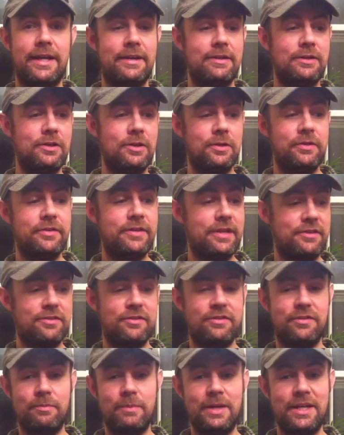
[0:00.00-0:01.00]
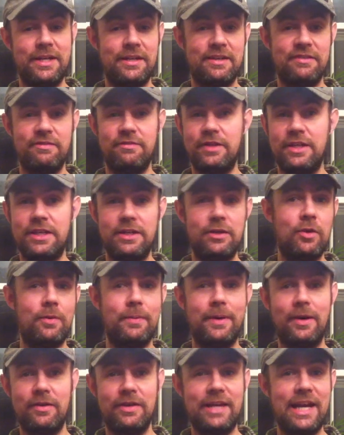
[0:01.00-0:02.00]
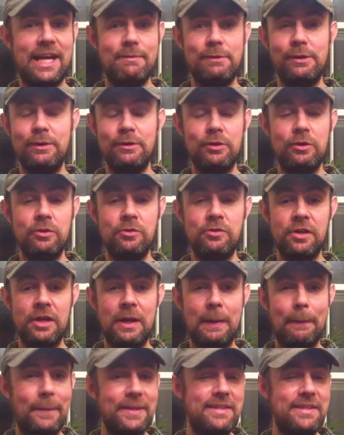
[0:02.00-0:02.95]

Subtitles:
I had no intentions of making a video about gaming news,